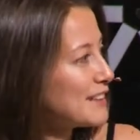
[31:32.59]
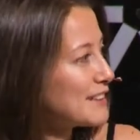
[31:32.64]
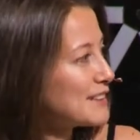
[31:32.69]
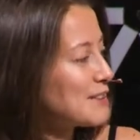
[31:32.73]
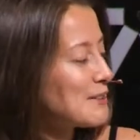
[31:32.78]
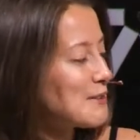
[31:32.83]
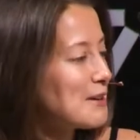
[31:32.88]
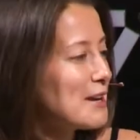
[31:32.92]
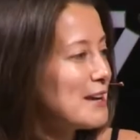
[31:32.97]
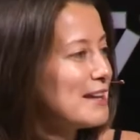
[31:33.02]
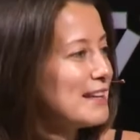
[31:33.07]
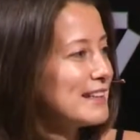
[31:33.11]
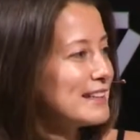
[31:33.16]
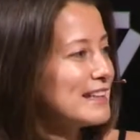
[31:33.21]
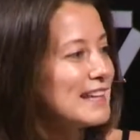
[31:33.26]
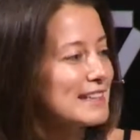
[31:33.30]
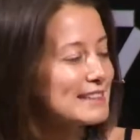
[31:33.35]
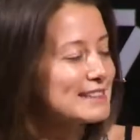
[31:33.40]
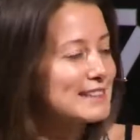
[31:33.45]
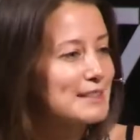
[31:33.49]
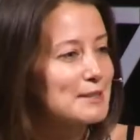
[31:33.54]
So
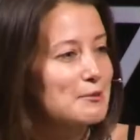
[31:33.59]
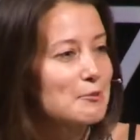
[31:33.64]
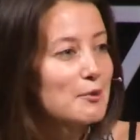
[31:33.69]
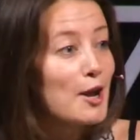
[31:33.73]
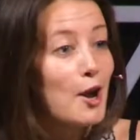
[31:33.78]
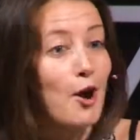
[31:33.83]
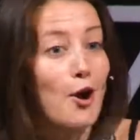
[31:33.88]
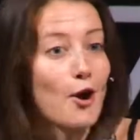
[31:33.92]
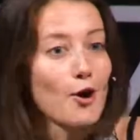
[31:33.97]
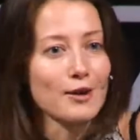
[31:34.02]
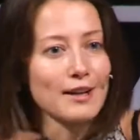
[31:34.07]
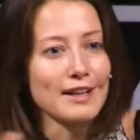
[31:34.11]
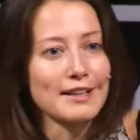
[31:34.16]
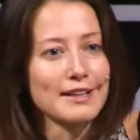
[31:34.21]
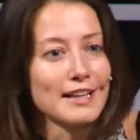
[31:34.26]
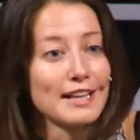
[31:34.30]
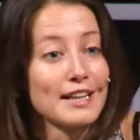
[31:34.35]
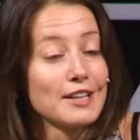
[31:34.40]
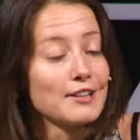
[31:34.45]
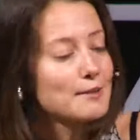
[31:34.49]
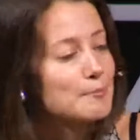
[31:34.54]
yes, we all kind of
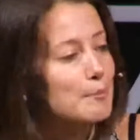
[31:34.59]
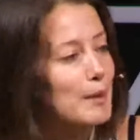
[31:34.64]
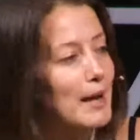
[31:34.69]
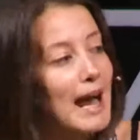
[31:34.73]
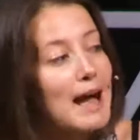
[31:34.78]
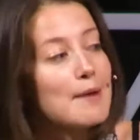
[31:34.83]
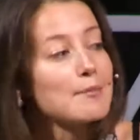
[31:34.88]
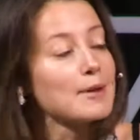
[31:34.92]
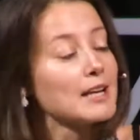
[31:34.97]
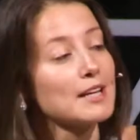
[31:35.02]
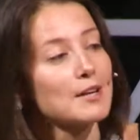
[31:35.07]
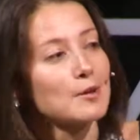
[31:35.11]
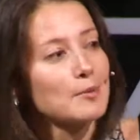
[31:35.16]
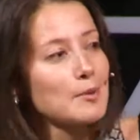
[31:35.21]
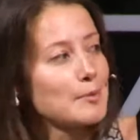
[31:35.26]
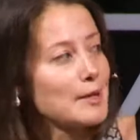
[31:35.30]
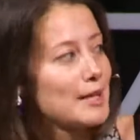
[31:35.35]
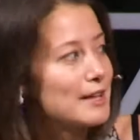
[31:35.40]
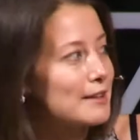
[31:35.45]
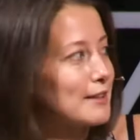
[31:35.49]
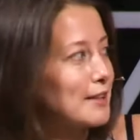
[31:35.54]
hear, but I'm a little bit
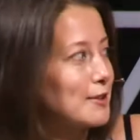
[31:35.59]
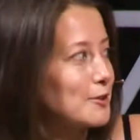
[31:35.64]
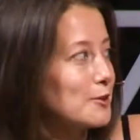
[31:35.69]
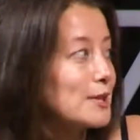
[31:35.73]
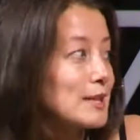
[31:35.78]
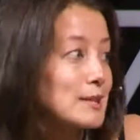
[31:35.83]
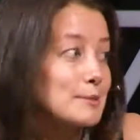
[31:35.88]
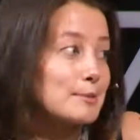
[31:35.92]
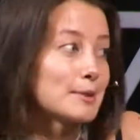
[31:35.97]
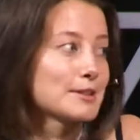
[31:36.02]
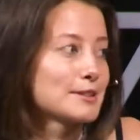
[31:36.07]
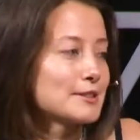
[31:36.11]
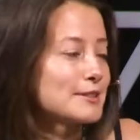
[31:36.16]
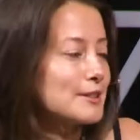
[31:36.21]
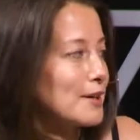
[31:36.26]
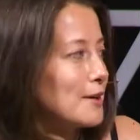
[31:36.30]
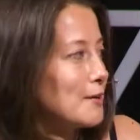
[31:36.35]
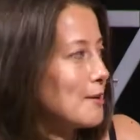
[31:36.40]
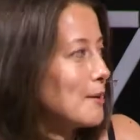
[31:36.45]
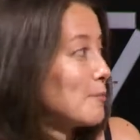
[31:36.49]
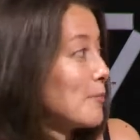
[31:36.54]
better than you guys because, you
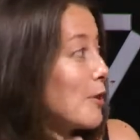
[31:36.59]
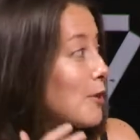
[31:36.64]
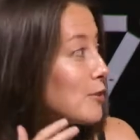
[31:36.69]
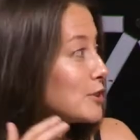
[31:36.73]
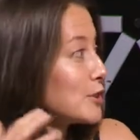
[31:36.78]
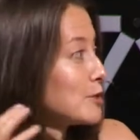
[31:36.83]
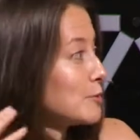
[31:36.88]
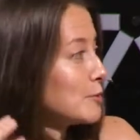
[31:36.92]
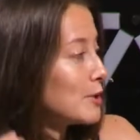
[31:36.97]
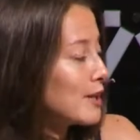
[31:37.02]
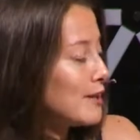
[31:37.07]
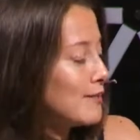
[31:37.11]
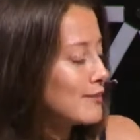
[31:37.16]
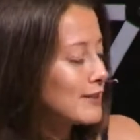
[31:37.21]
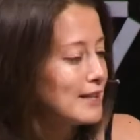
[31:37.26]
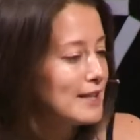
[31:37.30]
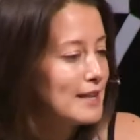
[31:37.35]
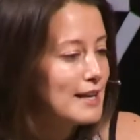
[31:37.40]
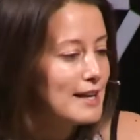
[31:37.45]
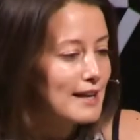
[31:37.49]
know, I'm Polish or whatever.